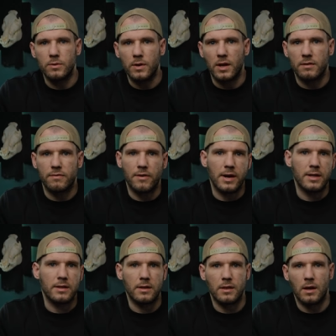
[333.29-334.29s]
you can
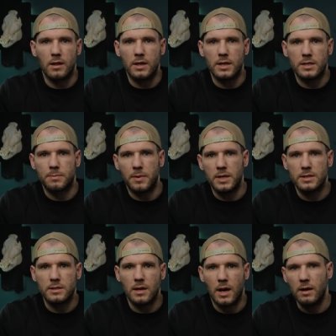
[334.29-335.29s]
find in
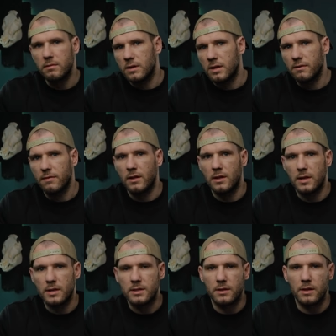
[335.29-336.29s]
AliExpress, I will leave the
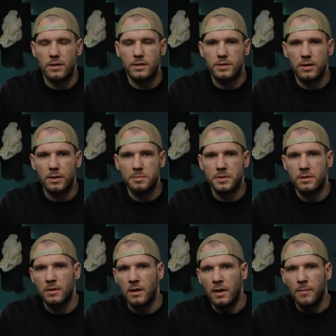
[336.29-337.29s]
links in the
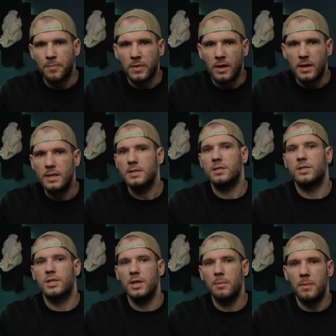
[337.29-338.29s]
description. It's
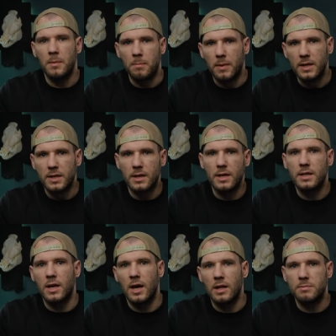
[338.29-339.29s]
cheap, but
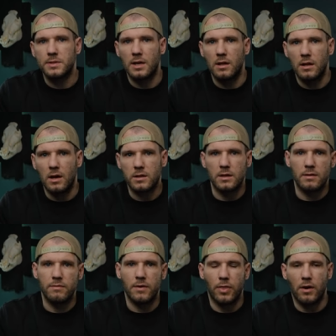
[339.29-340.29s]
it helps a lot
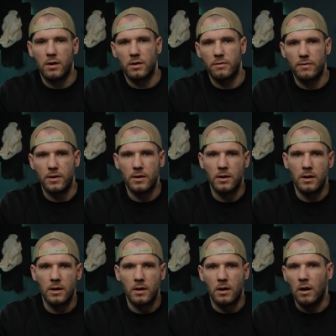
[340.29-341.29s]
in photography.
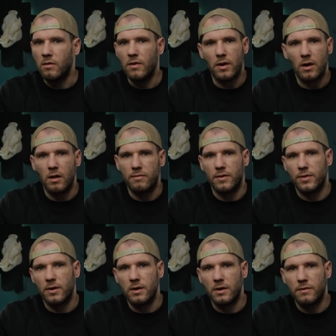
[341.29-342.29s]
Overall,
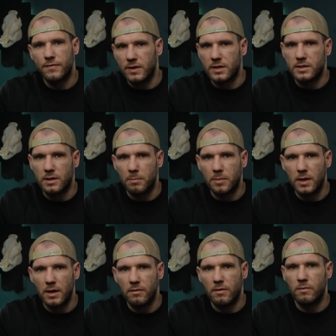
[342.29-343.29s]
photography is a
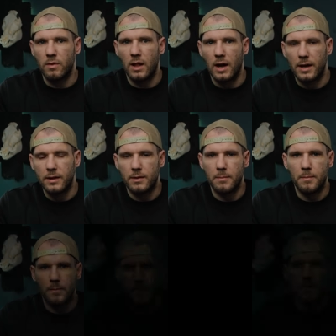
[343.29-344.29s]
play with light.
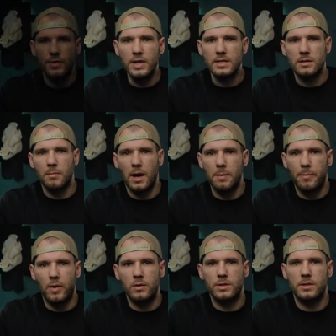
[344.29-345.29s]
This is my
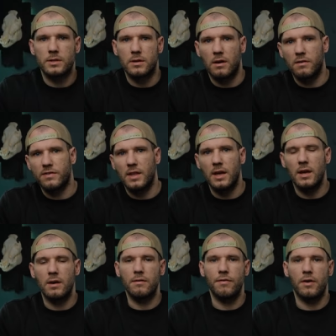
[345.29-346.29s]
process of taking